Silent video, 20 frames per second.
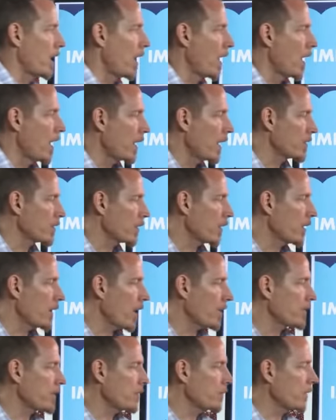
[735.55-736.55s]
And so
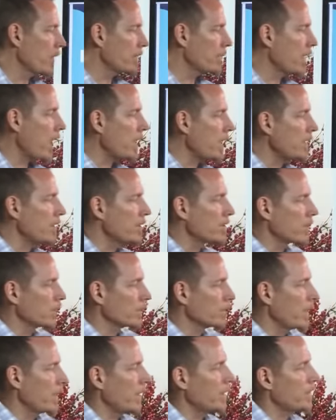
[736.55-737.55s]
I've, what I've got here is a
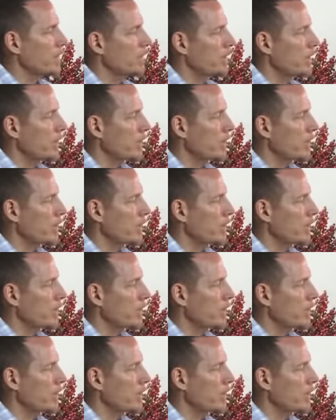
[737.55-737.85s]
list, and there are